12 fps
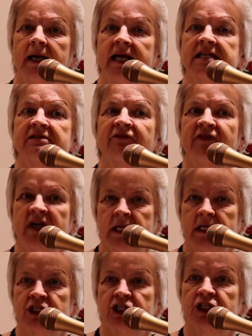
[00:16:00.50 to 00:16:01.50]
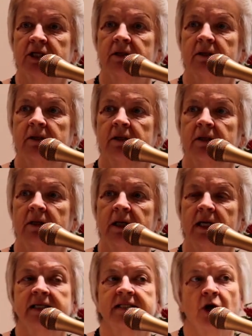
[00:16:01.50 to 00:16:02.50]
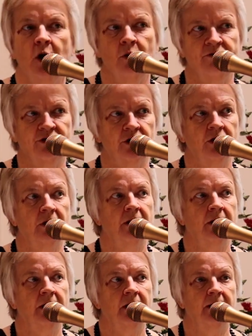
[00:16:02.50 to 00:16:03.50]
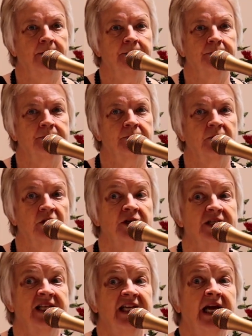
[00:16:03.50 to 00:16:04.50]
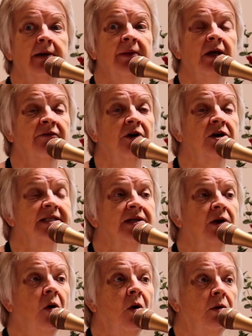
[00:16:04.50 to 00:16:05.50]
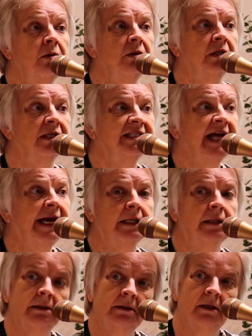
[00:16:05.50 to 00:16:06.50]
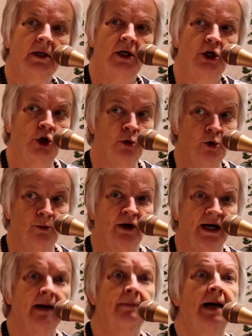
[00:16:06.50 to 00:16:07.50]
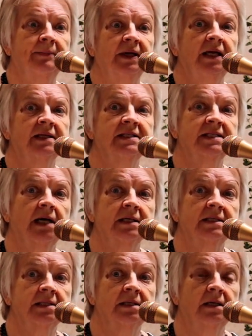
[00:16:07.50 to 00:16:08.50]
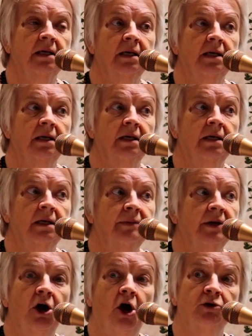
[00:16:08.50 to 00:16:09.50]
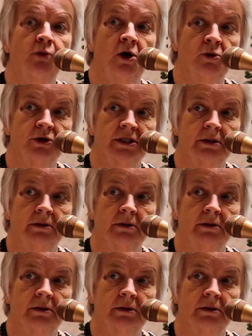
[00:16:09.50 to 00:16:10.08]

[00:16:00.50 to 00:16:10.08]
it's finished. It's over. There's the enemy of our soul, Satan, who will bring him up against us. But God won't.